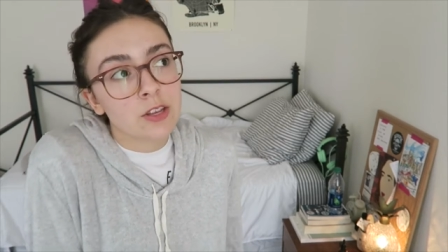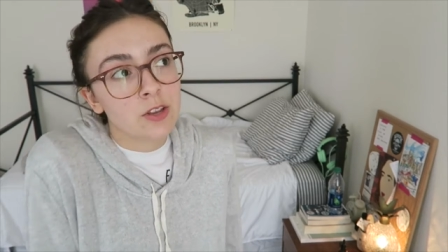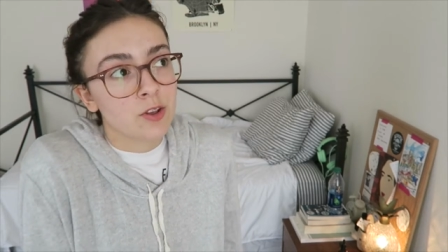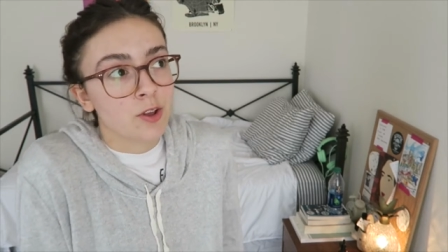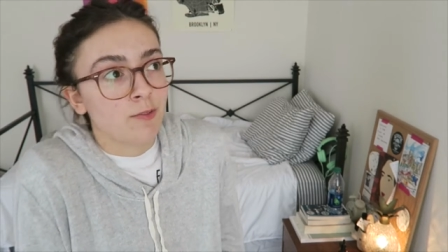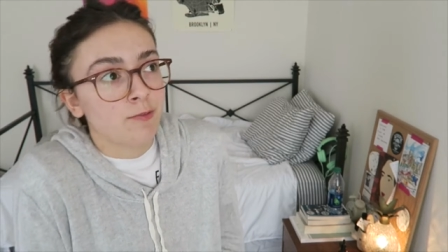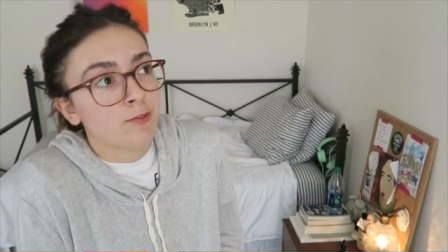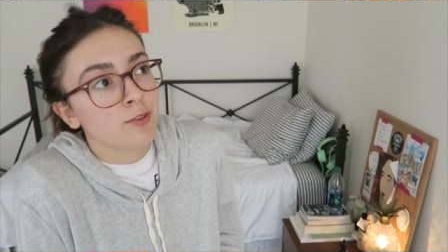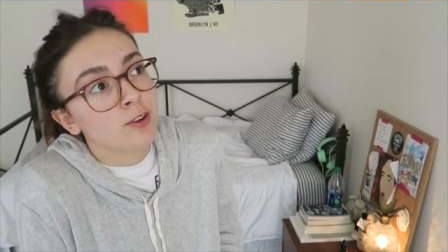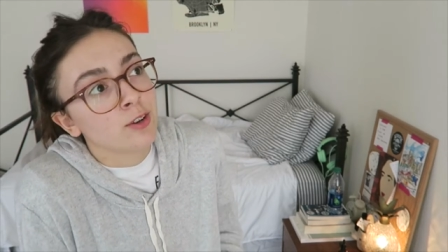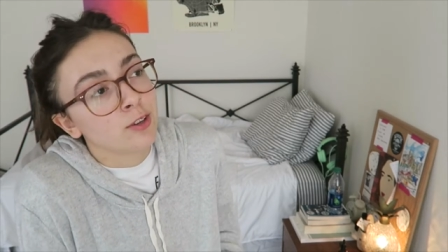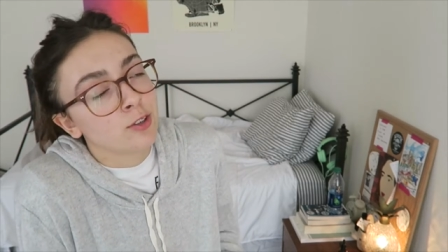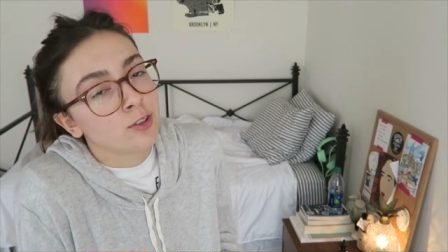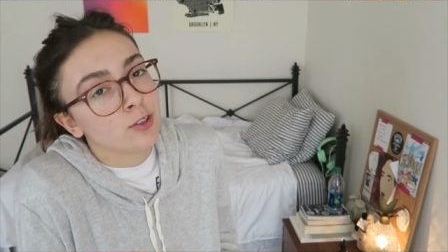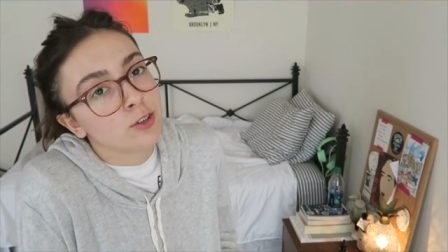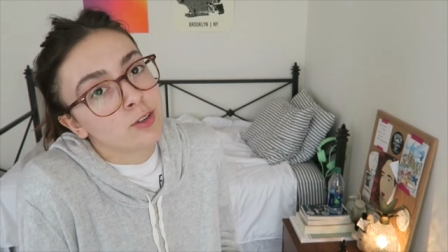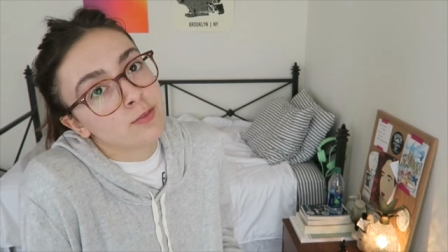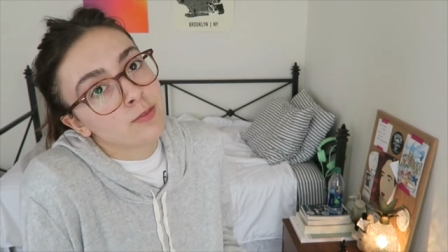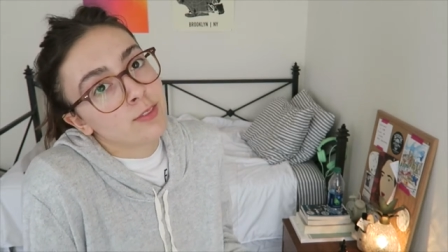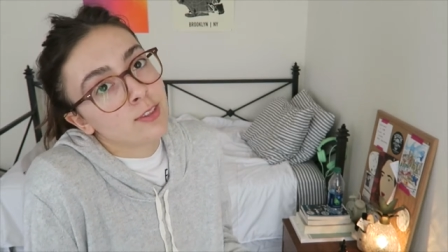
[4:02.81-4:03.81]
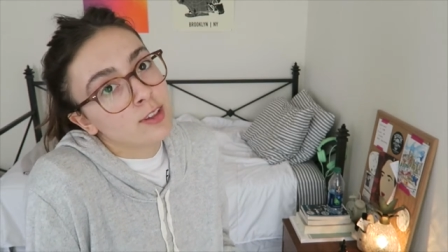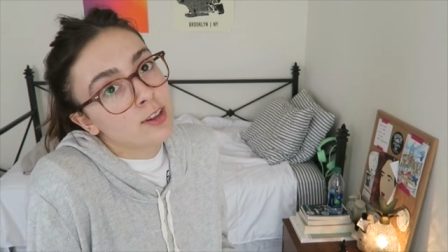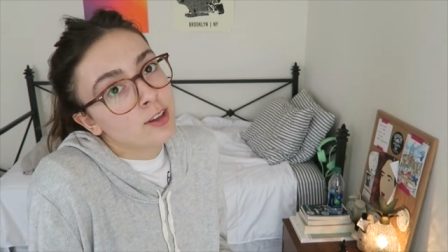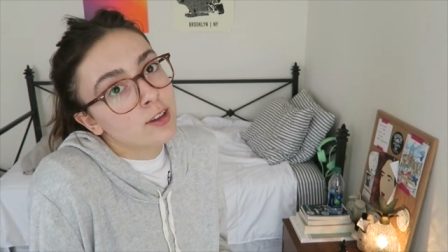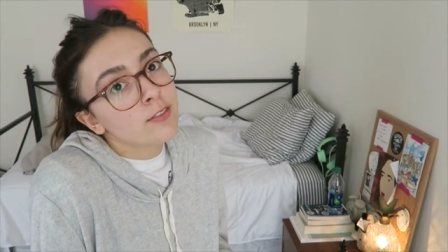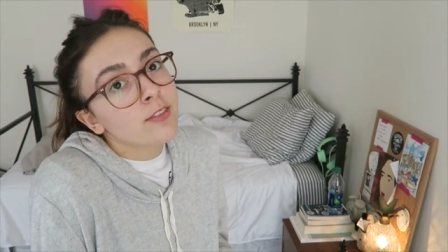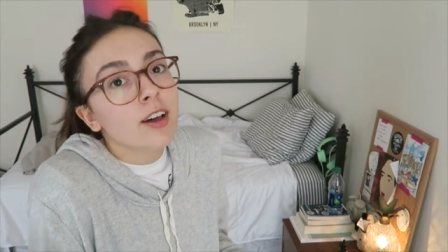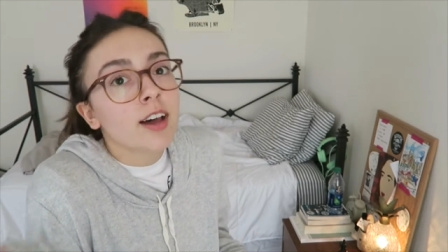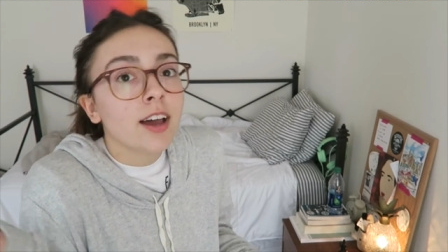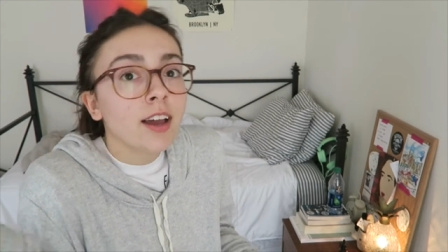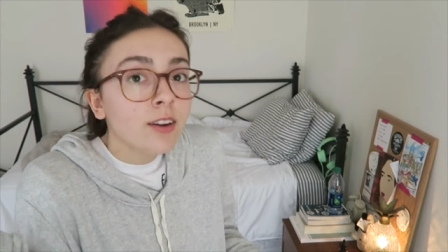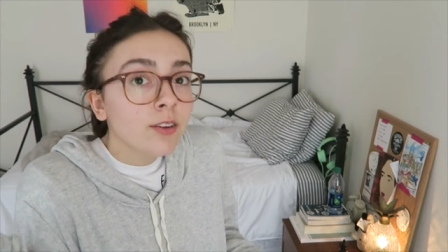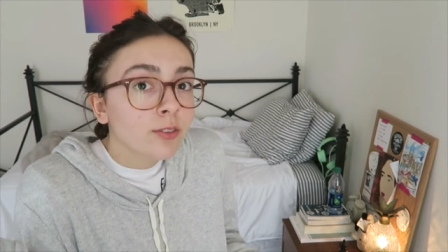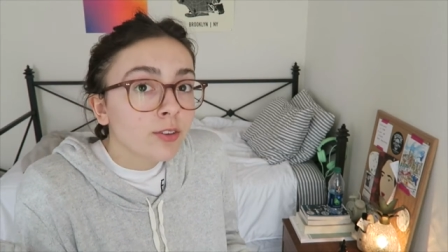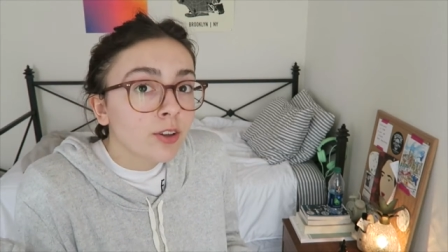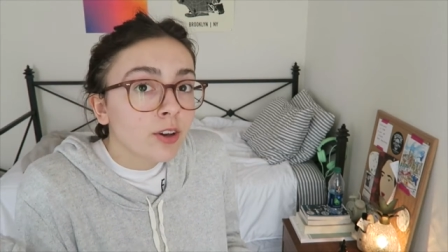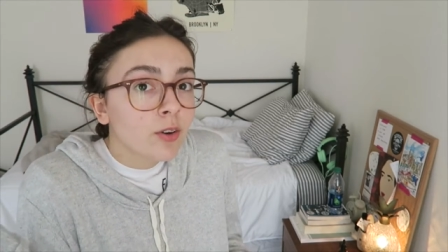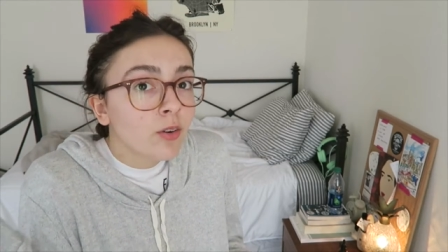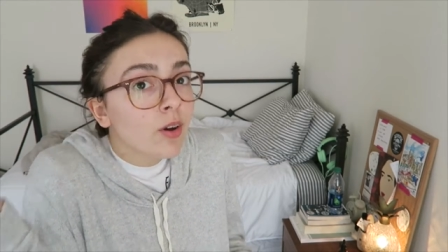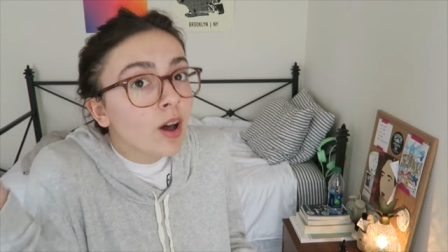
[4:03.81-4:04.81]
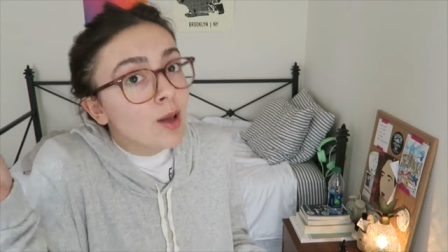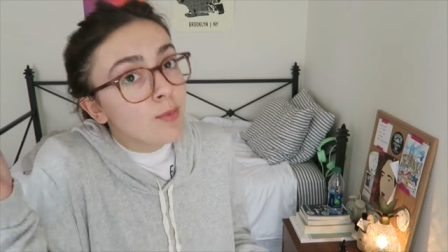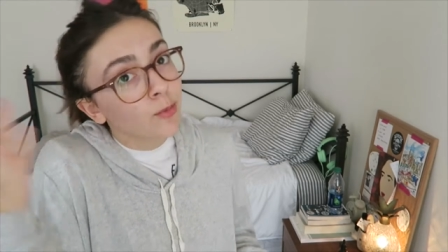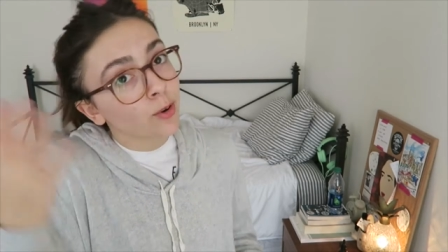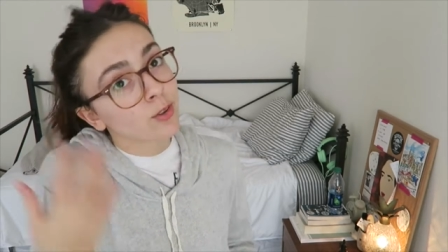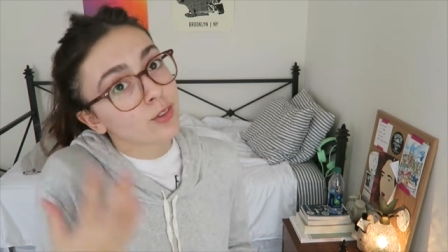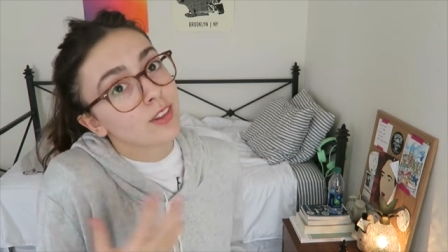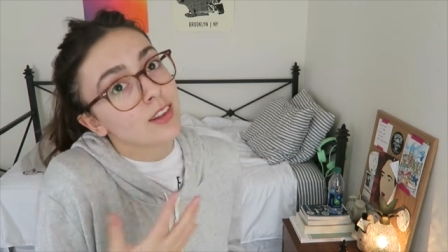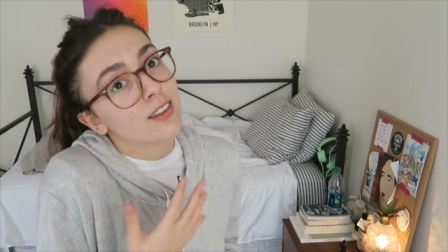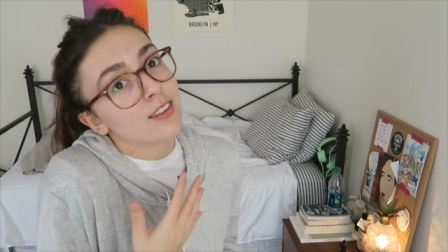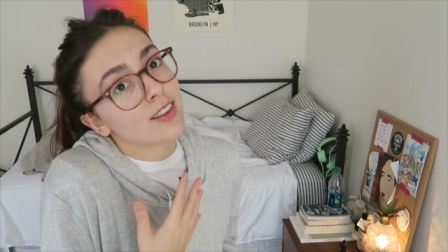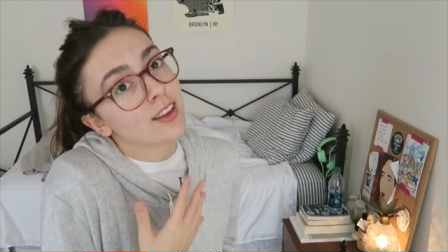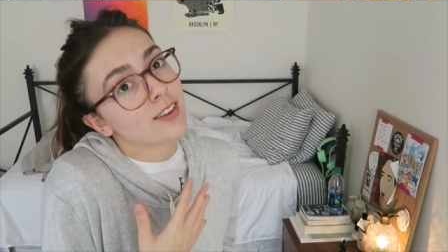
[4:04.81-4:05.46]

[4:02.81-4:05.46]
definition of love. I don't know, I'm only